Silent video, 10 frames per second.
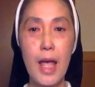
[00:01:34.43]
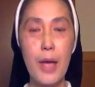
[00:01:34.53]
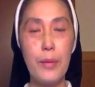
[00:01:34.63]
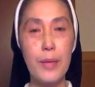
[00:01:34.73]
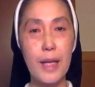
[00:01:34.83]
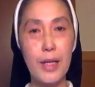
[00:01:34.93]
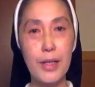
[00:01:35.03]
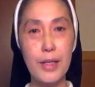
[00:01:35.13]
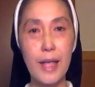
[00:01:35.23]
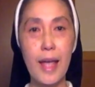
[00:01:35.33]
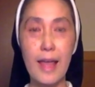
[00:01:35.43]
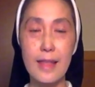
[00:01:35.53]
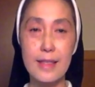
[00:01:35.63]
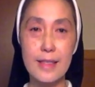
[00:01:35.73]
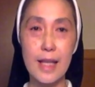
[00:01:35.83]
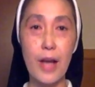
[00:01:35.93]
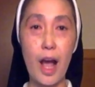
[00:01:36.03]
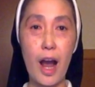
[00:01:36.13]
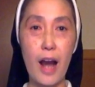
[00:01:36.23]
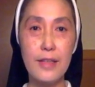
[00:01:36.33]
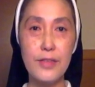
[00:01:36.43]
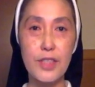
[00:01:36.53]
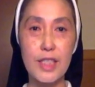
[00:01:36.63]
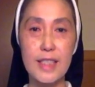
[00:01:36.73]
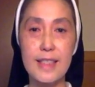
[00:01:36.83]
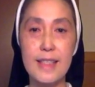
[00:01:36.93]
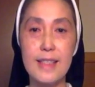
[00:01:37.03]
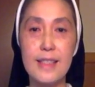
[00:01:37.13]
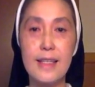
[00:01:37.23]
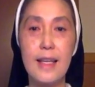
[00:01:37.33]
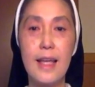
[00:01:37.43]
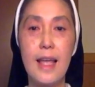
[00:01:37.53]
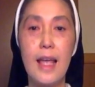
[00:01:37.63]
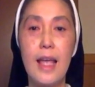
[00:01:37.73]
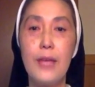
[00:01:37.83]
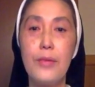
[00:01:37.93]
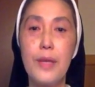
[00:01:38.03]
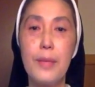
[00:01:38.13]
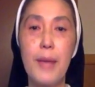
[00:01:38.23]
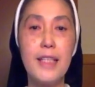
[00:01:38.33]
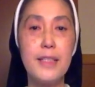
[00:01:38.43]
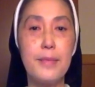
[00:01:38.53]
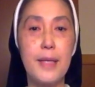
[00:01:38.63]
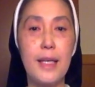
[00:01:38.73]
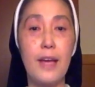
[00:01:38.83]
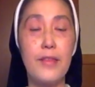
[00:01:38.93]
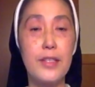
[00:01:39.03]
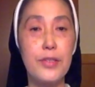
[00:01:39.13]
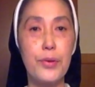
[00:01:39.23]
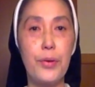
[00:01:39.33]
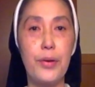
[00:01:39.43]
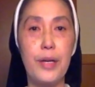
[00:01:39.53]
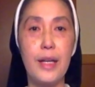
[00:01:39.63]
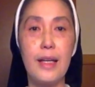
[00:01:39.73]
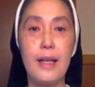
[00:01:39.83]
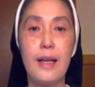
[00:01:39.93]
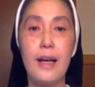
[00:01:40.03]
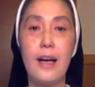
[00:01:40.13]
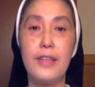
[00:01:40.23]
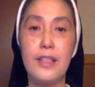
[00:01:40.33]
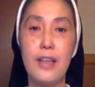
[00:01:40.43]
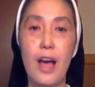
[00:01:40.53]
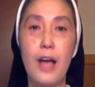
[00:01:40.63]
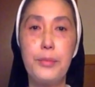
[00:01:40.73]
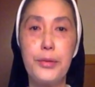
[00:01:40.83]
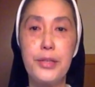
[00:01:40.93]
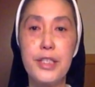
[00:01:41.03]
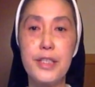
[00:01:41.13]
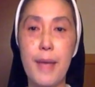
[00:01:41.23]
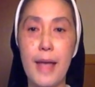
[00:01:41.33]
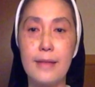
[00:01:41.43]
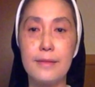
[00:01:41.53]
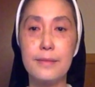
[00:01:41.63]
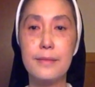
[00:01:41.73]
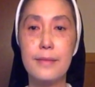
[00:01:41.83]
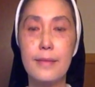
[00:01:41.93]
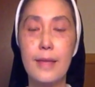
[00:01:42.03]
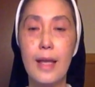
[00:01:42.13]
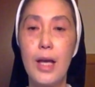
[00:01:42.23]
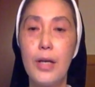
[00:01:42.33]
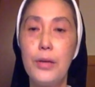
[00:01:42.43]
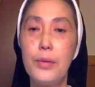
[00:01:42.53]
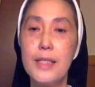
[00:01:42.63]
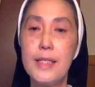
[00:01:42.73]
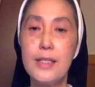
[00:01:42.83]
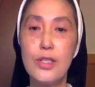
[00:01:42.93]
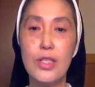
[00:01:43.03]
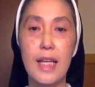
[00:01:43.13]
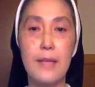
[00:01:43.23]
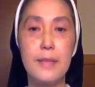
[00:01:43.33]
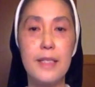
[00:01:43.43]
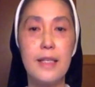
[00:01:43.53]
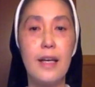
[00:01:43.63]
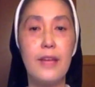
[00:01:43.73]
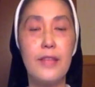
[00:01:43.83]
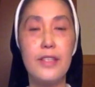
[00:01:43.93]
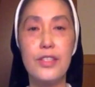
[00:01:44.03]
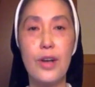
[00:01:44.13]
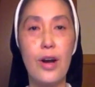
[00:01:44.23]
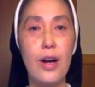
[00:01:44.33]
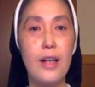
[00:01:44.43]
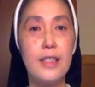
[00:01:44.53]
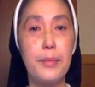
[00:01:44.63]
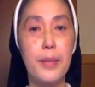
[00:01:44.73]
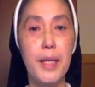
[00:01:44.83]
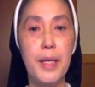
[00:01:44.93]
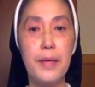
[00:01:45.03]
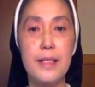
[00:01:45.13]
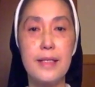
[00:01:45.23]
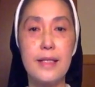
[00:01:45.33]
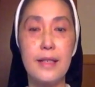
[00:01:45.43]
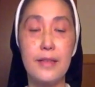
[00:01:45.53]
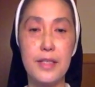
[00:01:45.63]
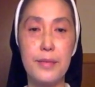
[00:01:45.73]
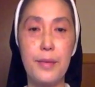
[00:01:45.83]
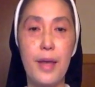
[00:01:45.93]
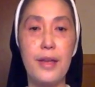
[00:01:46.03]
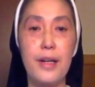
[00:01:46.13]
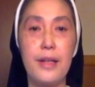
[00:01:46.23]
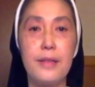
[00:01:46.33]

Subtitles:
When I look at the Sacred Heart of Jesus, it reminds me of the story of a young Buddhist man who was ashamed of the scarred appearance of his mother.